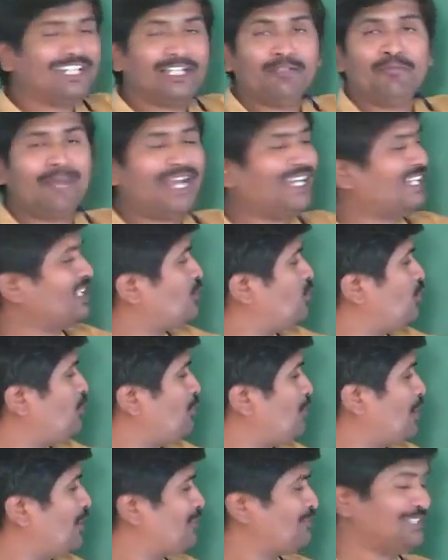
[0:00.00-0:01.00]
stigmatic
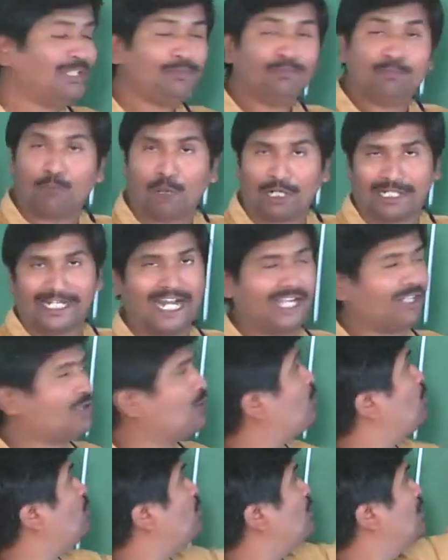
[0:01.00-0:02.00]
globe of the
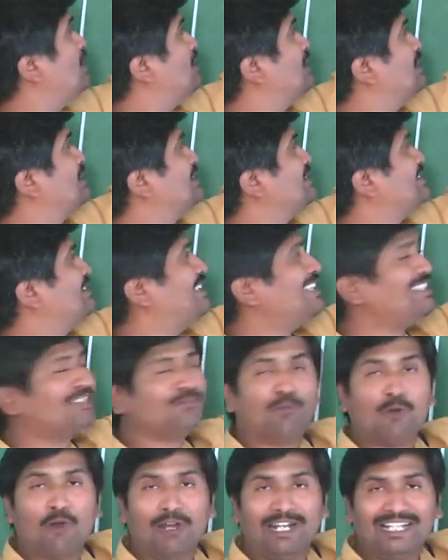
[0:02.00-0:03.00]
potato.
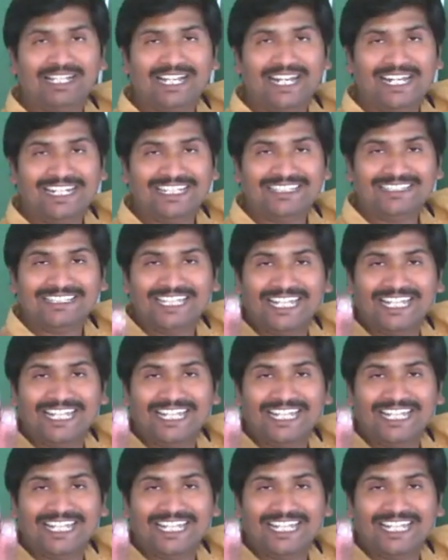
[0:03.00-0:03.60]
This pollen grain is